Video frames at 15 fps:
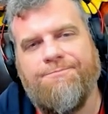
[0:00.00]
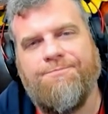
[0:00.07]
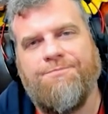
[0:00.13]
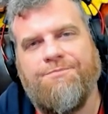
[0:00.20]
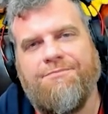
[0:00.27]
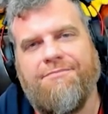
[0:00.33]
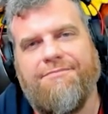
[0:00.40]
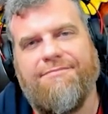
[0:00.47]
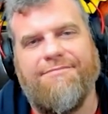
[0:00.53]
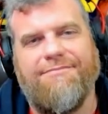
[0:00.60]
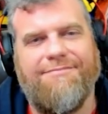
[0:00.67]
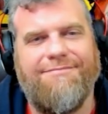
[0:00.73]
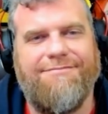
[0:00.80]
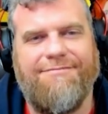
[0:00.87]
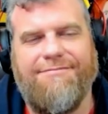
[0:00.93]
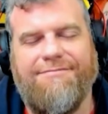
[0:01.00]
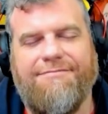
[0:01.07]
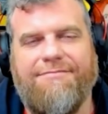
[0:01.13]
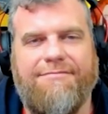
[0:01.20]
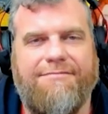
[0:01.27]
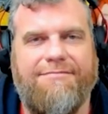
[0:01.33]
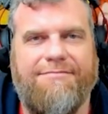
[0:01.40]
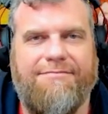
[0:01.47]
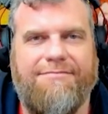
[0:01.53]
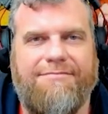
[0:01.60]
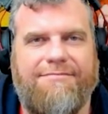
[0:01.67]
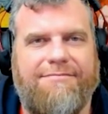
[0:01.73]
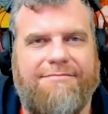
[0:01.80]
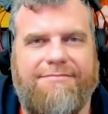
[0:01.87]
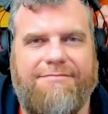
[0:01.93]

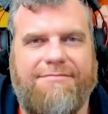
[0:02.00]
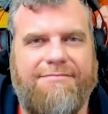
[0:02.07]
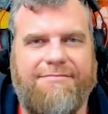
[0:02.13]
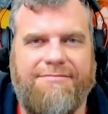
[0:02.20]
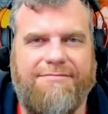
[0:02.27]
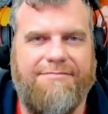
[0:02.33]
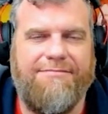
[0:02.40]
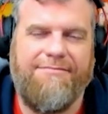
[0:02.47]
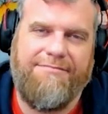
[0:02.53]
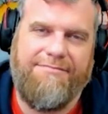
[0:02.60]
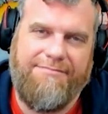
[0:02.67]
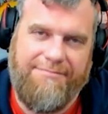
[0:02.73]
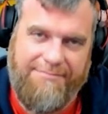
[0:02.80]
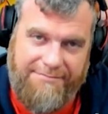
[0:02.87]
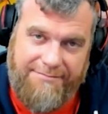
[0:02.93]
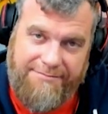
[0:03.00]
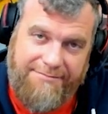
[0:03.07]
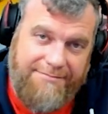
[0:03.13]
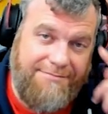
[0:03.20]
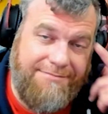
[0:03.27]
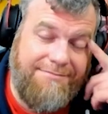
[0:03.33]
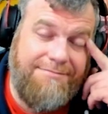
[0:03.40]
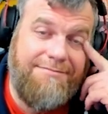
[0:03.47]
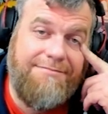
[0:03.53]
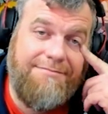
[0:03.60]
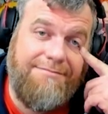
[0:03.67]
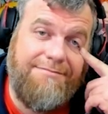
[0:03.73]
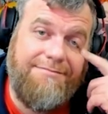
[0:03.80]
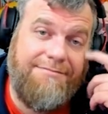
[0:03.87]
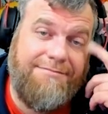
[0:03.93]

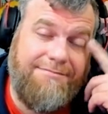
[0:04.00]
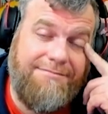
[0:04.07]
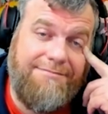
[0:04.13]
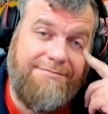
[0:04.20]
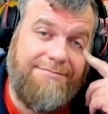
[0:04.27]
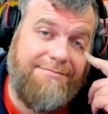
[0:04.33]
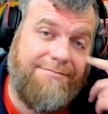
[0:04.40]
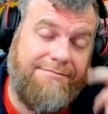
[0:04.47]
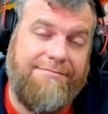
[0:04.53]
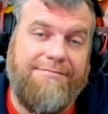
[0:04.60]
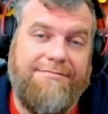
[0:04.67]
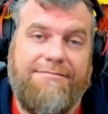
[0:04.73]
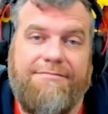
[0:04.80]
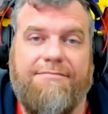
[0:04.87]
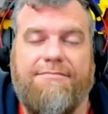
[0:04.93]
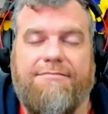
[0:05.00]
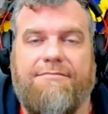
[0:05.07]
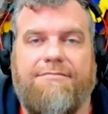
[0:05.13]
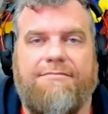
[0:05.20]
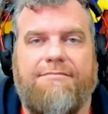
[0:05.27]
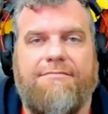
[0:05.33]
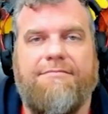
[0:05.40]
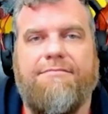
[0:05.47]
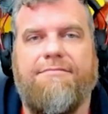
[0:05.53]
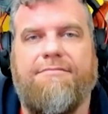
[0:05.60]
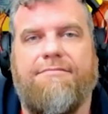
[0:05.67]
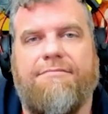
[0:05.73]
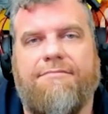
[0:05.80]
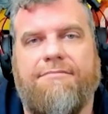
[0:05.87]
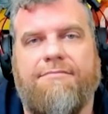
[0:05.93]

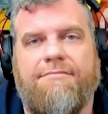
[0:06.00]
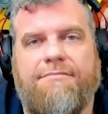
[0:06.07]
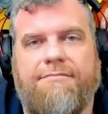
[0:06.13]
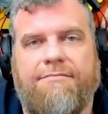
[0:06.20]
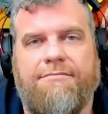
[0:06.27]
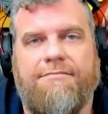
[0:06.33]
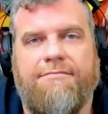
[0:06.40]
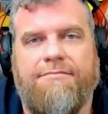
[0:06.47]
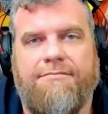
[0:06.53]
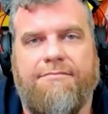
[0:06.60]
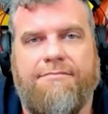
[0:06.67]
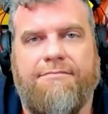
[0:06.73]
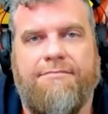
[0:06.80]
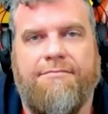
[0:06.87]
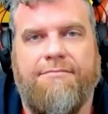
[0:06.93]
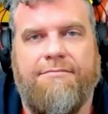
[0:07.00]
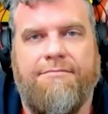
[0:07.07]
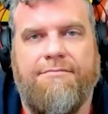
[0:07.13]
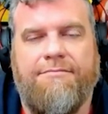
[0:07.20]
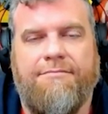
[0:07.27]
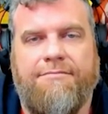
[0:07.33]
The person shown says nothing.